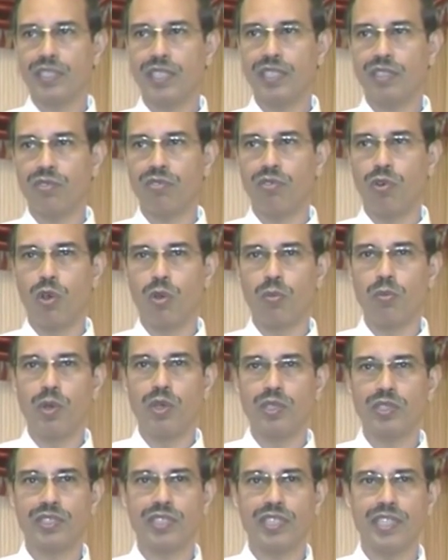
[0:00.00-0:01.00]
and the
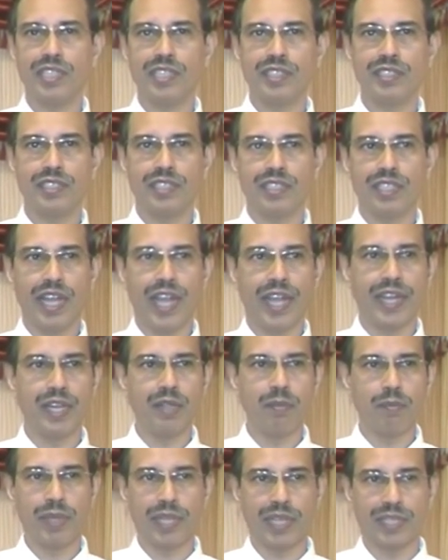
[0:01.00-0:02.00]
foremost is
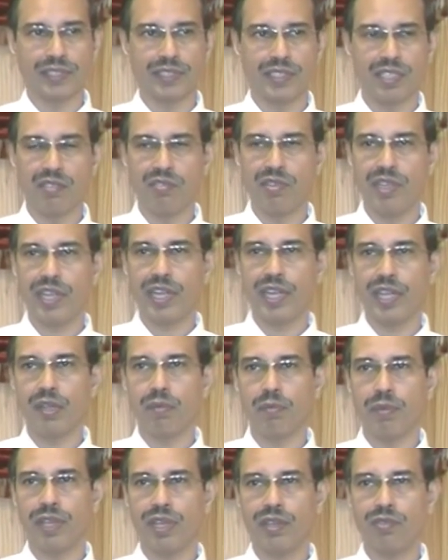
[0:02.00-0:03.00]
anemia, severe
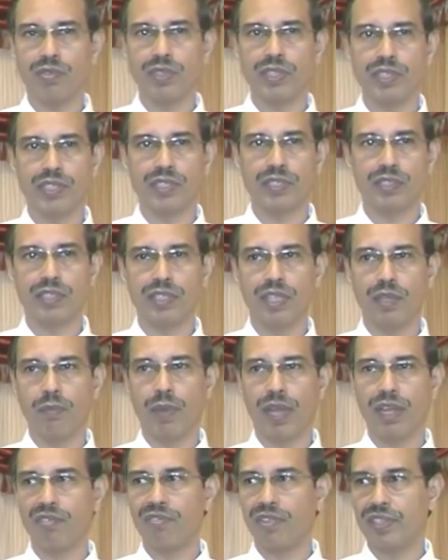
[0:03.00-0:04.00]
anemia, which is
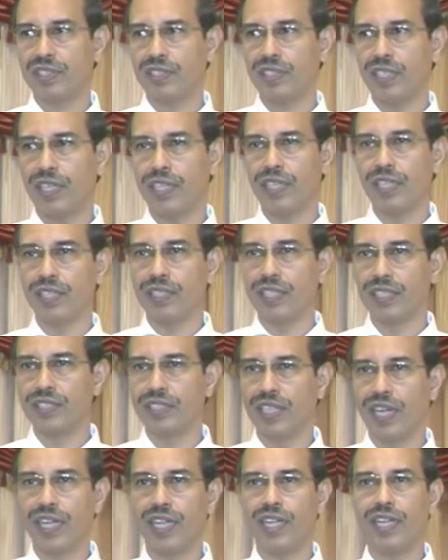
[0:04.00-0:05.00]
manifested in the
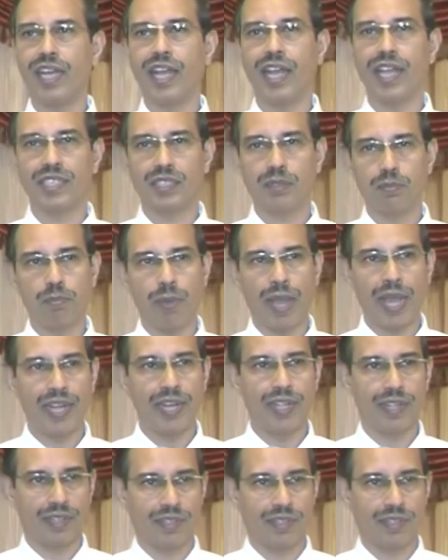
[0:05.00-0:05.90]
child as pallor,